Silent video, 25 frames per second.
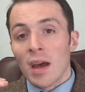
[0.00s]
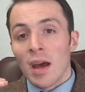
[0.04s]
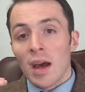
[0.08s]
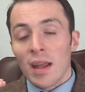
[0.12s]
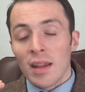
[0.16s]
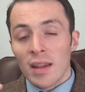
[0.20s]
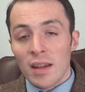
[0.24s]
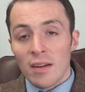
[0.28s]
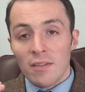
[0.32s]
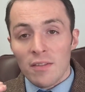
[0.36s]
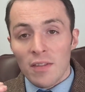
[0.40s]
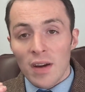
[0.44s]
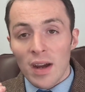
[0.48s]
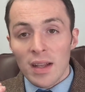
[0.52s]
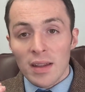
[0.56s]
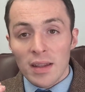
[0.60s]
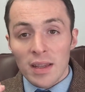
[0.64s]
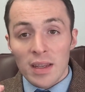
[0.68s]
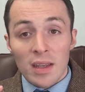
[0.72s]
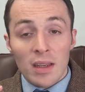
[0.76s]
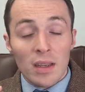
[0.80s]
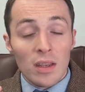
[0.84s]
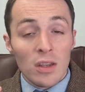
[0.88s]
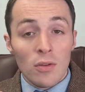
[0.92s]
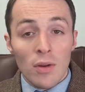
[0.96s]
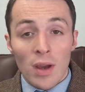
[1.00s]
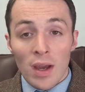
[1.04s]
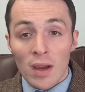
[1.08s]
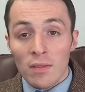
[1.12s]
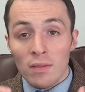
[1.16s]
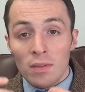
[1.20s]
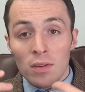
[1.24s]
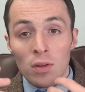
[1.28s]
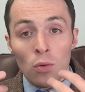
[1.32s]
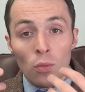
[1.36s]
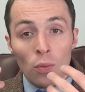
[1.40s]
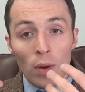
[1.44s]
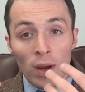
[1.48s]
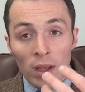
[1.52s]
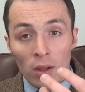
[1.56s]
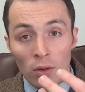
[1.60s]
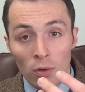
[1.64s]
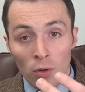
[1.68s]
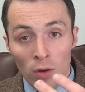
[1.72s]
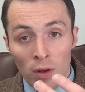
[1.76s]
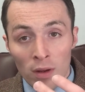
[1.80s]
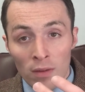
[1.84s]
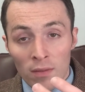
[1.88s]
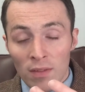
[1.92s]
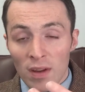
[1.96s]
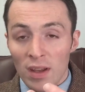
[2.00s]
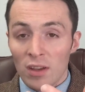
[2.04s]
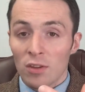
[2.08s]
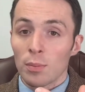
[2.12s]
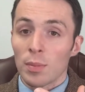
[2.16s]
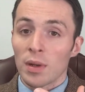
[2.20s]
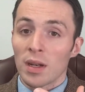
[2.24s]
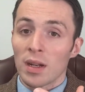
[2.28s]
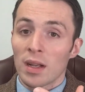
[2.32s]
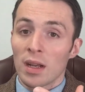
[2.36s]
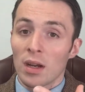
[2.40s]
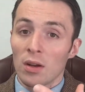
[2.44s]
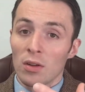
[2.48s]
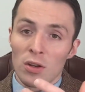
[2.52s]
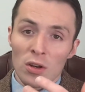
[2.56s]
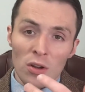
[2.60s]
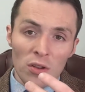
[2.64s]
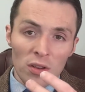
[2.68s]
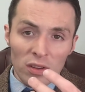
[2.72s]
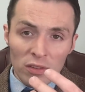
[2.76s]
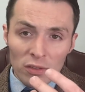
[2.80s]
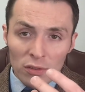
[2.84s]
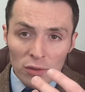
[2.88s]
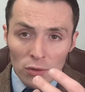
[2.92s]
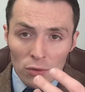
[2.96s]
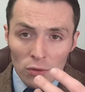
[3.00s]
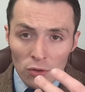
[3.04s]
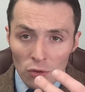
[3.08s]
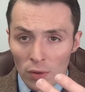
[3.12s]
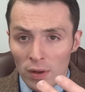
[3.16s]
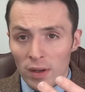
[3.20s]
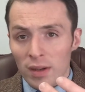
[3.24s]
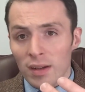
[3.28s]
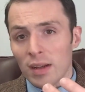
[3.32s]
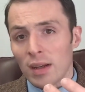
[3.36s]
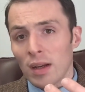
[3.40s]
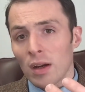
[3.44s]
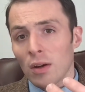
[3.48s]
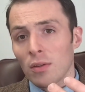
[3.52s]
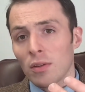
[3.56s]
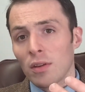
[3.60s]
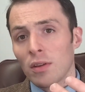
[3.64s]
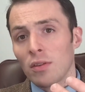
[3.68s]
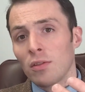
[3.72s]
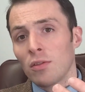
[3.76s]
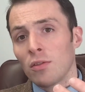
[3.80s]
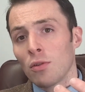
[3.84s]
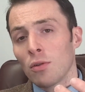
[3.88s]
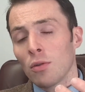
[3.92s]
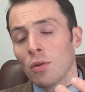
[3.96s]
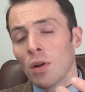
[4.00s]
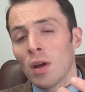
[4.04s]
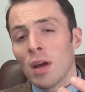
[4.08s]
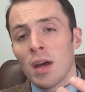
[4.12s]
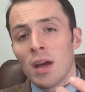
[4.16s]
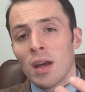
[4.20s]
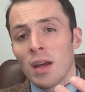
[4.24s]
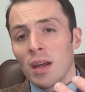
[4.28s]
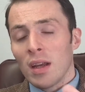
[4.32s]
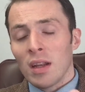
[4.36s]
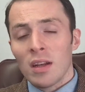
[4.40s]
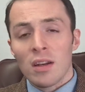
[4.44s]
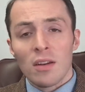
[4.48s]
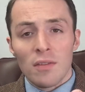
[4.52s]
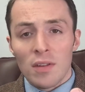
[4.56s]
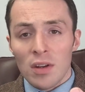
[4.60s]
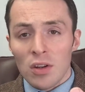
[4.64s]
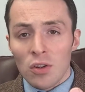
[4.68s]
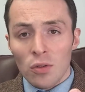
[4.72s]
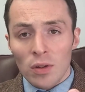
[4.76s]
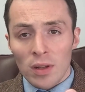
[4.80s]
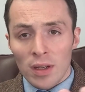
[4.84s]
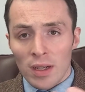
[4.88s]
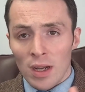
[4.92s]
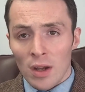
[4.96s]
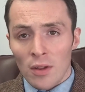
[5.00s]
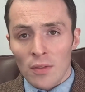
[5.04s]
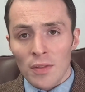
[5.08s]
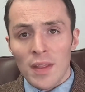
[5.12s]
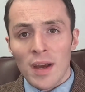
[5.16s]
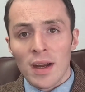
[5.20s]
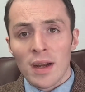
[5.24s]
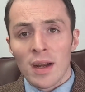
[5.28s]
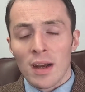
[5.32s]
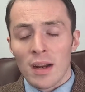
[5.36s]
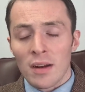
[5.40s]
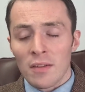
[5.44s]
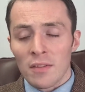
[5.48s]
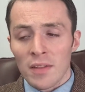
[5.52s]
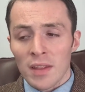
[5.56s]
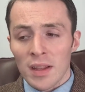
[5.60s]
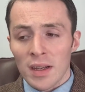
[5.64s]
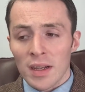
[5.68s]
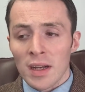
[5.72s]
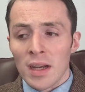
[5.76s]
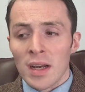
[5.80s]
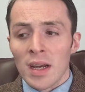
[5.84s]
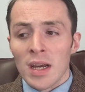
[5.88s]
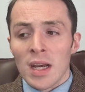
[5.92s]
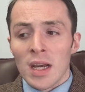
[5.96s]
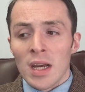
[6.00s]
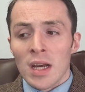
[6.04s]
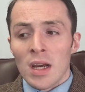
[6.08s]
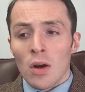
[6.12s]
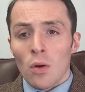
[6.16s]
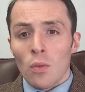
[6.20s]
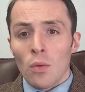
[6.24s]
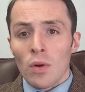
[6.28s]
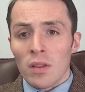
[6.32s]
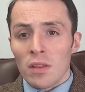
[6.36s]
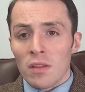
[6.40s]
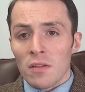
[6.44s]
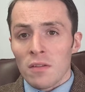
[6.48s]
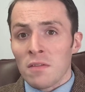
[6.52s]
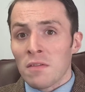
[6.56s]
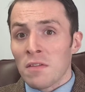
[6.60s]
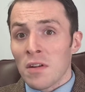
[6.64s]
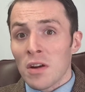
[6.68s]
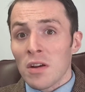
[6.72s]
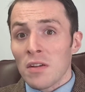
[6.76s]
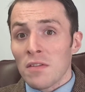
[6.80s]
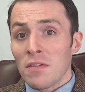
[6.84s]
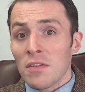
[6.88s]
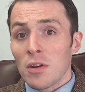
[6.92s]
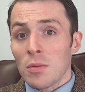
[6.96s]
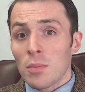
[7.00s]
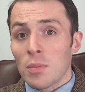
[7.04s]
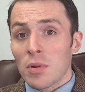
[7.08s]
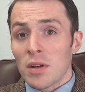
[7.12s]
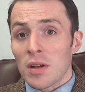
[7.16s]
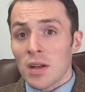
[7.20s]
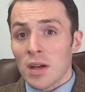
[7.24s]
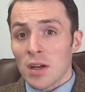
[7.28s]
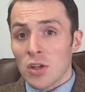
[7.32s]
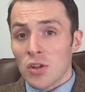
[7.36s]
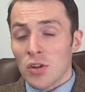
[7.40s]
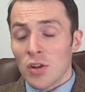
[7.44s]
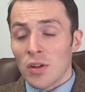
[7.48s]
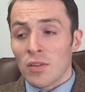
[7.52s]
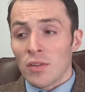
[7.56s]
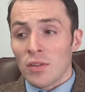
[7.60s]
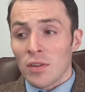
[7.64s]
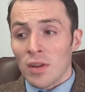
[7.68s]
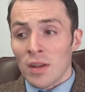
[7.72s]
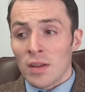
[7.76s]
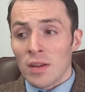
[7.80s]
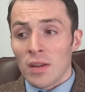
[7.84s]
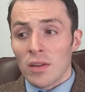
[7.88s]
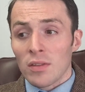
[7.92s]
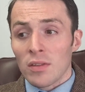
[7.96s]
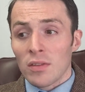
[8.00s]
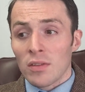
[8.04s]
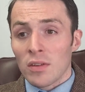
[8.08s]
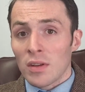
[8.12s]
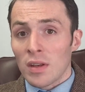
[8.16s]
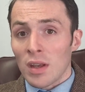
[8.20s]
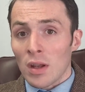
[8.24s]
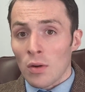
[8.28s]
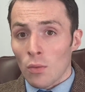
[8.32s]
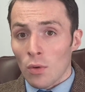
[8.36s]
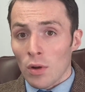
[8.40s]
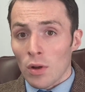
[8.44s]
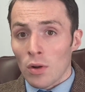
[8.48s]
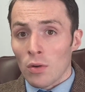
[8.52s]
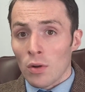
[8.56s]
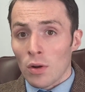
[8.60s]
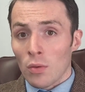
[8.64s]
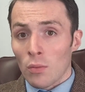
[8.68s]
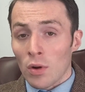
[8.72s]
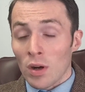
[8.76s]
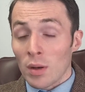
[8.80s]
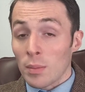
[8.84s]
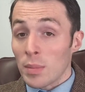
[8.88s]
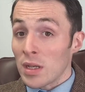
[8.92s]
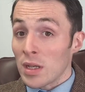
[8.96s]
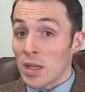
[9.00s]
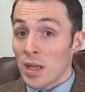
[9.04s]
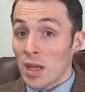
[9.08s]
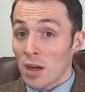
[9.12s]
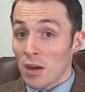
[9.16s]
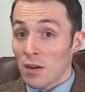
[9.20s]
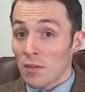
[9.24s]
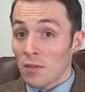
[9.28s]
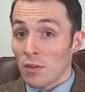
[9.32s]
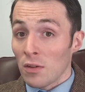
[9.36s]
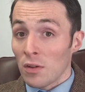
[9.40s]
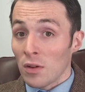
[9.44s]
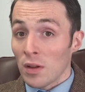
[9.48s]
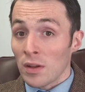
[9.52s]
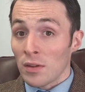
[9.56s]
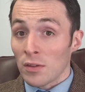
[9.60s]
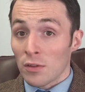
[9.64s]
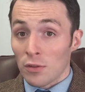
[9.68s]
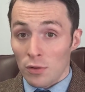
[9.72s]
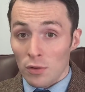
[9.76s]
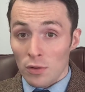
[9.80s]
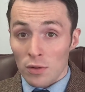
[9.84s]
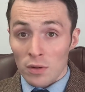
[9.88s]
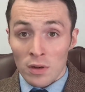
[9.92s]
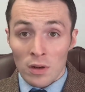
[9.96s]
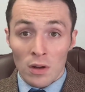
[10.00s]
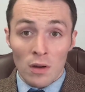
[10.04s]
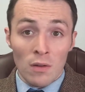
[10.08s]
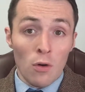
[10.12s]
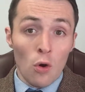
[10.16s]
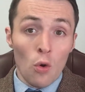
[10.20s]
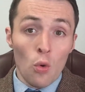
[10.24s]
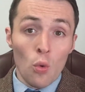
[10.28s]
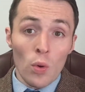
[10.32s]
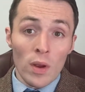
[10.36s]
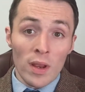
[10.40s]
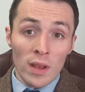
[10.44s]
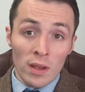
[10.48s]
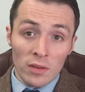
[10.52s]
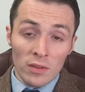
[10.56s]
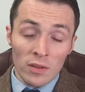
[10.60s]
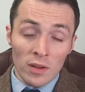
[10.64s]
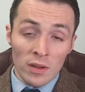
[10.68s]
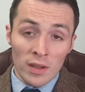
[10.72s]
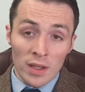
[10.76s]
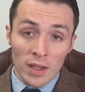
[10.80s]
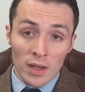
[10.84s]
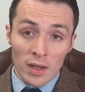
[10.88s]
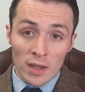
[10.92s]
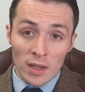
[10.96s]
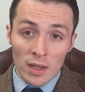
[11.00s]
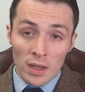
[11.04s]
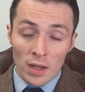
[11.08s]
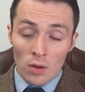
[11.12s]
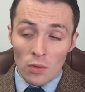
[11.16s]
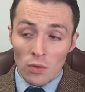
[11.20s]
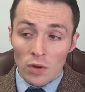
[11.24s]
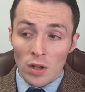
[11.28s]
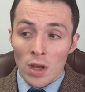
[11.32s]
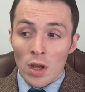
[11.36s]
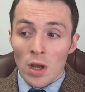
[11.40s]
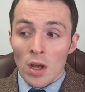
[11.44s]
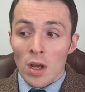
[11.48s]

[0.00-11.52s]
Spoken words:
And then finally, you have your regular investment account. This is your joint account, this is your individual account, that kind of thing, with very few protections. And this is, again, where you're going to want to be careful and certain of who is on that account.